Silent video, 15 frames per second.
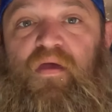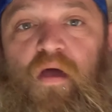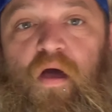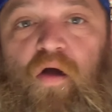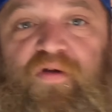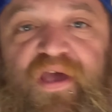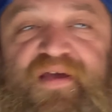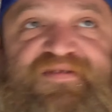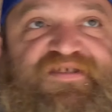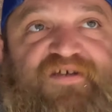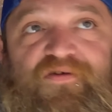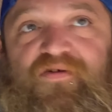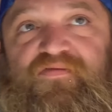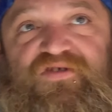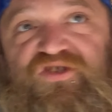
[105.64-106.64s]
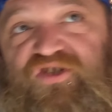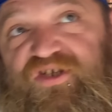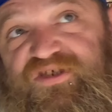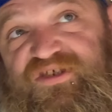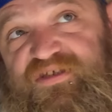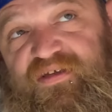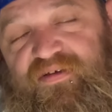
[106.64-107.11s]
Okay, so it was
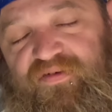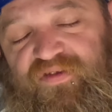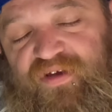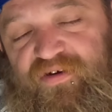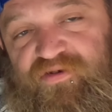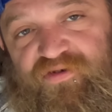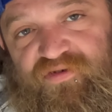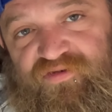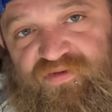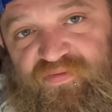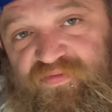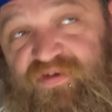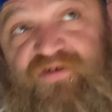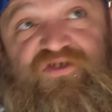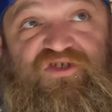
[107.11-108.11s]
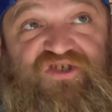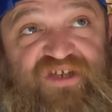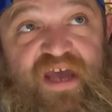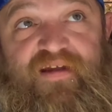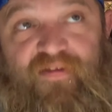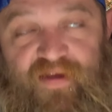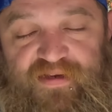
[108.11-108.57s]
just uh, there. You, there's a
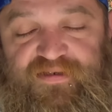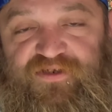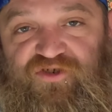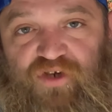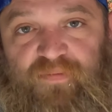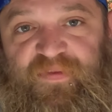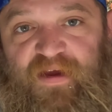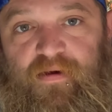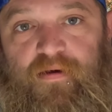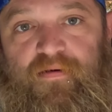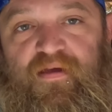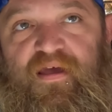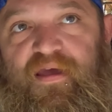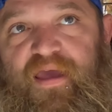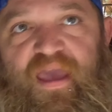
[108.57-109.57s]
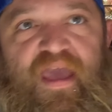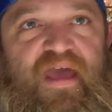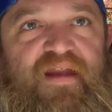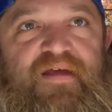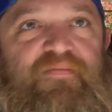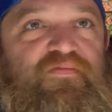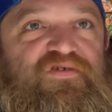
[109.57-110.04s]
satellite dish up there,
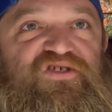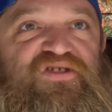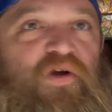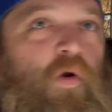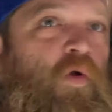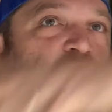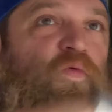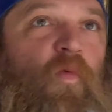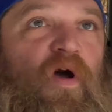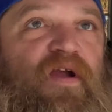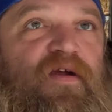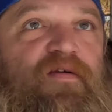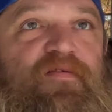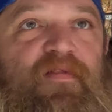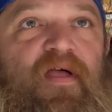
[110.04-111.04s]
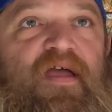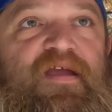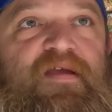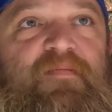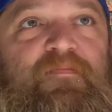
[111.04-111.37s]
and it was the old wire like